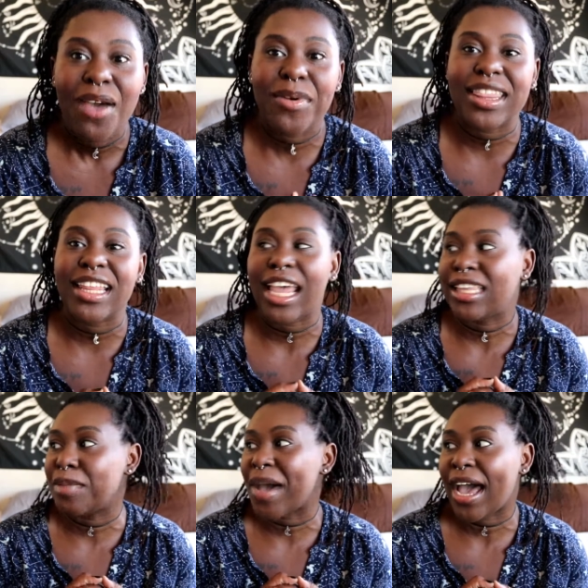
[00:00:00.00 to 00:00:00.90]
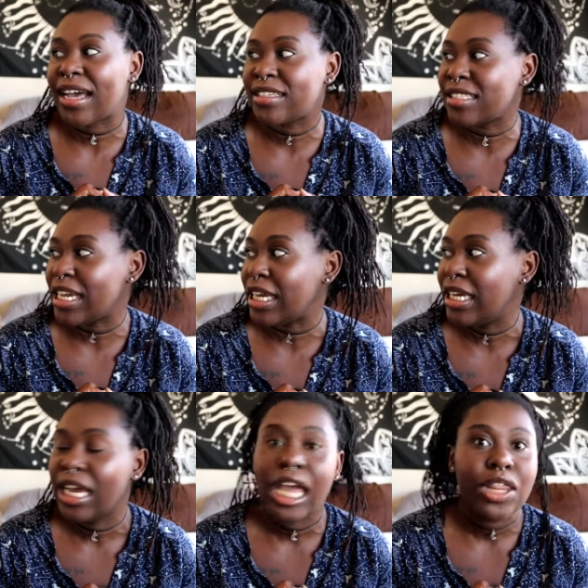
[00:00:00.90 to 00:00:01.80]
within like the past like
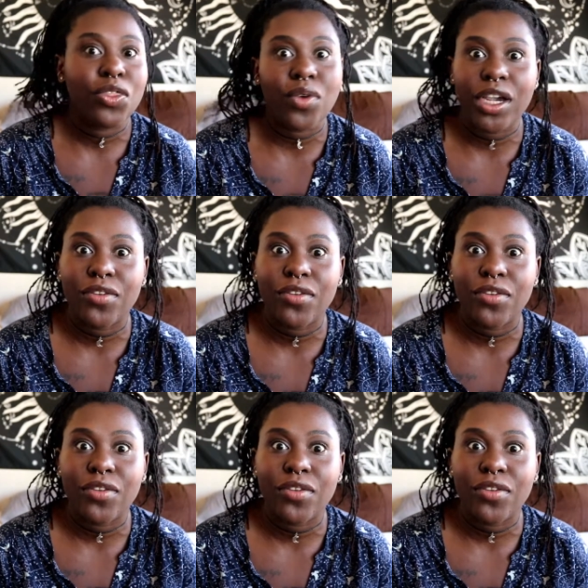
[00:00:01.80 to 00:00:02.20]
three